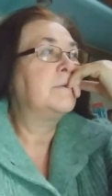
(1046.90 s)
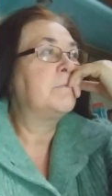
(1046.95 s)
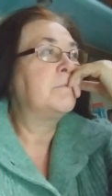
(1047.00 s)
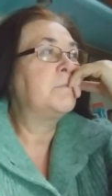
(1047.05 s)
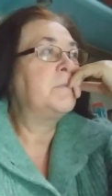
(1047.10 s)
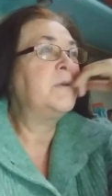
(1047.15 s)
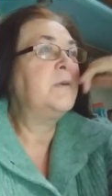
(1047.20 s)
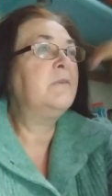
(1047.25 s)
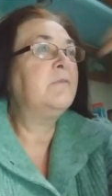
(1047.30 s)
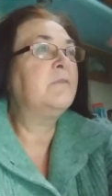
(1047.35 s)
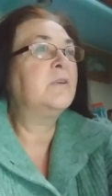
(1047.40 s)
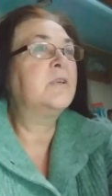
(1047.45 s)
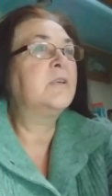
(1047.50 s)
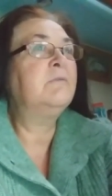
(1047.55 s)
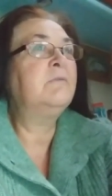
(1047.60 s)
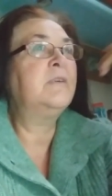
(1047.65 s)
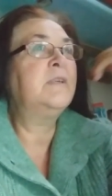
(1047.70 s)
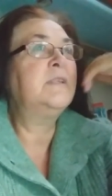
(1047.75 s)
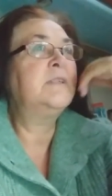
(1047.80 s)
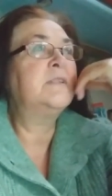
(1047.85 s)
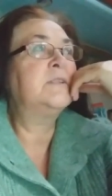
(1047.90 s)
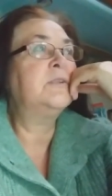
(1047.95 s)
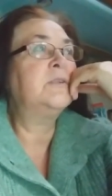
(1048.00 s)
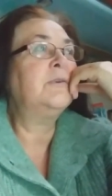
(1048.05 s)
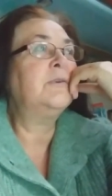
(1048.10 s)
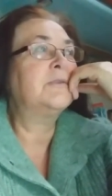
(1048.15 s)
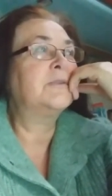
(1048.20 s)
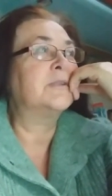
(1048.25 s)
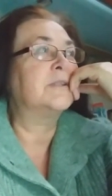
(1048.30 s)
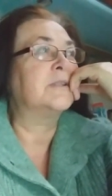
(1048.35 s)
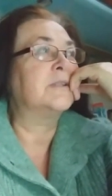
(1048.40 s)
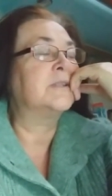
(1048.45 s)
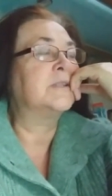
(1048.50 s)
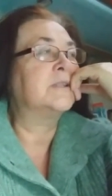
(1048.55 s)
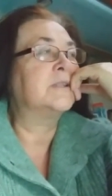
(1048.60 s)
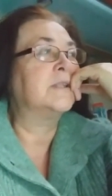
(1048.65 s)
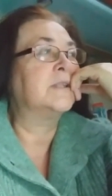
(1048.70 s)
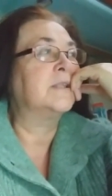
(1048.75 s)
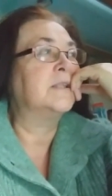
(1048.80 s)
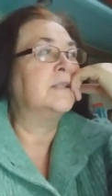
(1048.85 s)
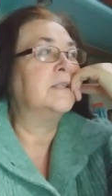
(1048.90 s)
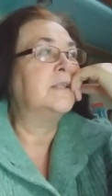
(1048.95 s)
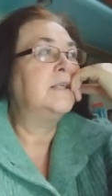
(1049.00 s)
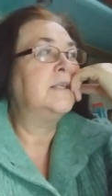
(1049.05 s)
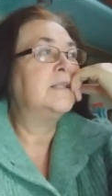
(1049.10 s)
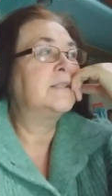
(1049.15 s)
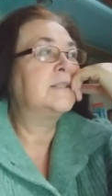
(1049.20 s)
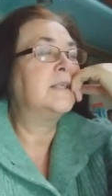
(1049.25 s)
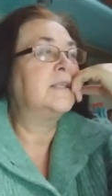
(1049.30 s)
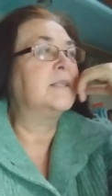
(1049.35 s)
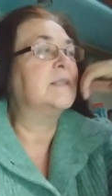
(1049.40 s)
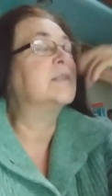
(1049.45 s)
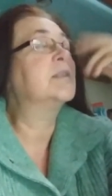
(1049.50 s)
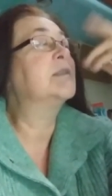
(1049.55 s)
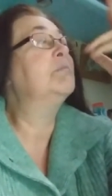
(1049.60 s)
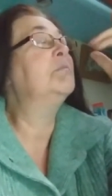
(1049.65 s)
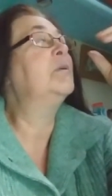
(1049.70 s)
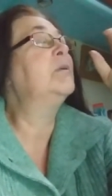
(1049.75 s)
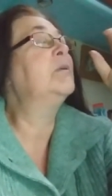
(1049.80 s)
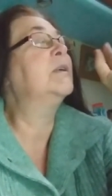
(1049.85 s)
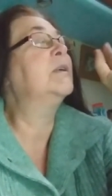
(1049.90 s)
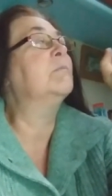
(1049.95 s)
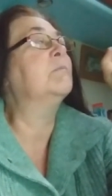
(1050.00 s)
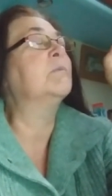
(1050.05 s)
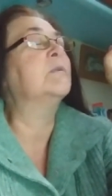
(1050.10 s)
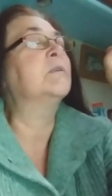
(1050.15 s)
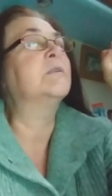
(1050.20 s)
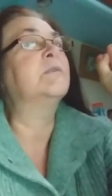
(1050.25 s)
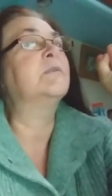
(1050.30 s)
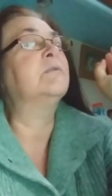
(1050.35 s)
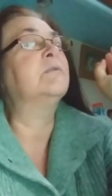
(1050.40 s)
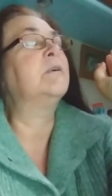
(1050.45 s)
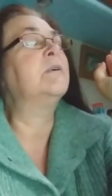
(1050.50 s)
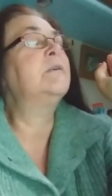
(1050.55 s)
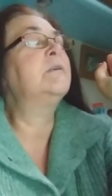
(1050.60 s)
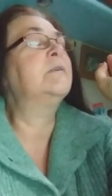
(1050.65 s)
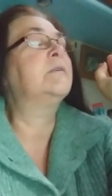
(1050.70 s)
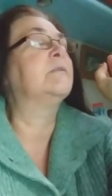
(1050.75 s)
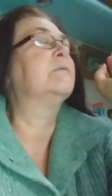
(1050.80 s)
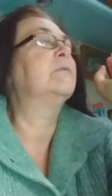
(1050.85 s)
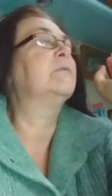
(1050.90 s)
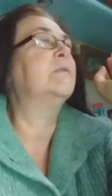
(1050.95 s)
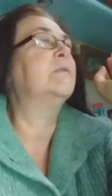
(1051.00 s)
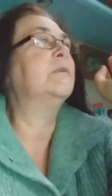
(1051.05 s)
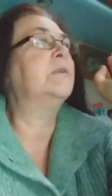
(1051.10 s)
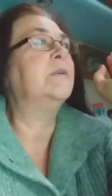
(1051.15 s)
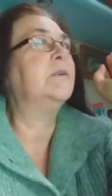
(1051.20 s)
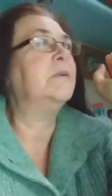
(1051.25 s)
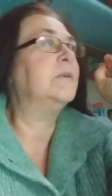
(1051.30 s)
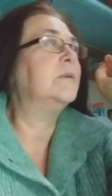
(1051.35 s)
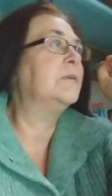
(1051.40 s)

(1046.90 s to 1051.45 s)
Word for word: They even convinced doctors to say that smoking was good for you.